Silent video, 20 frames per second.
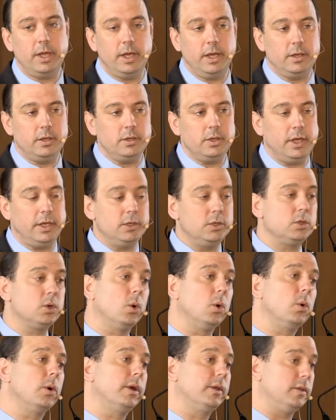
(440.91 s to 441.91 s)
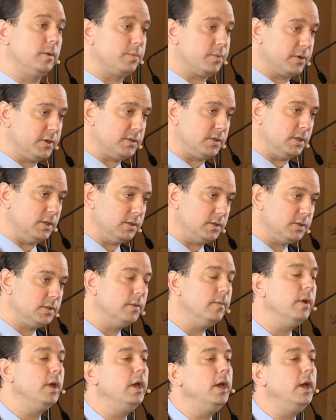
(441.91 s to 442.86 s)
and, and touring the prisons.